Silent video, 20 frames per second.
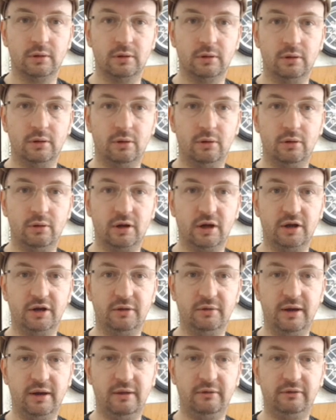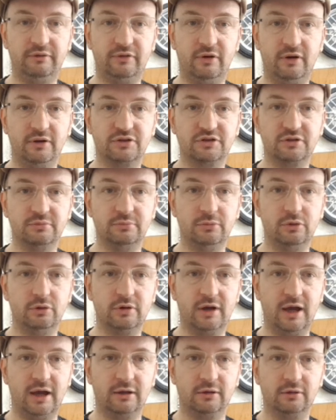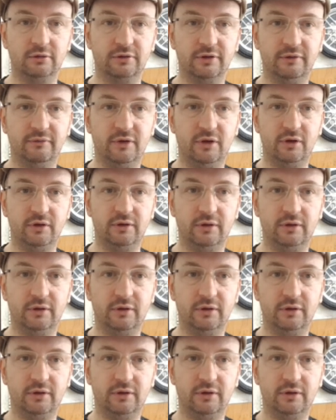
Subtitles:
What I've got to do now is find some more candles, haven't I?